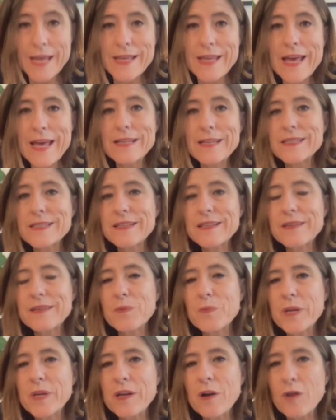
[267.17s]
Yet
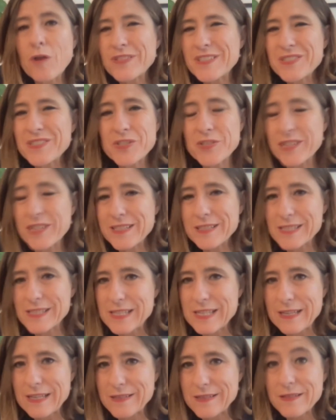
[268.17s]
we often don't
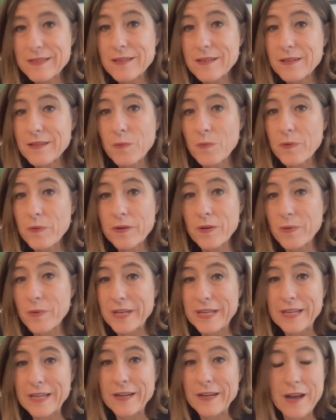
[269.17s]
understand
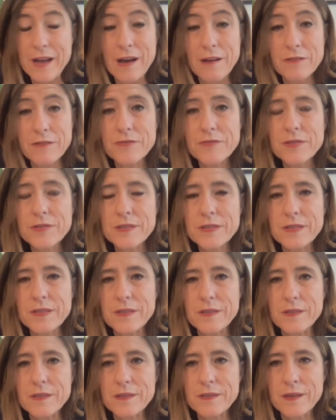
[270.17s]
nowhere near enough
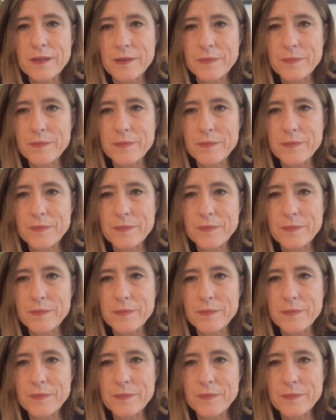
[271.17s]
the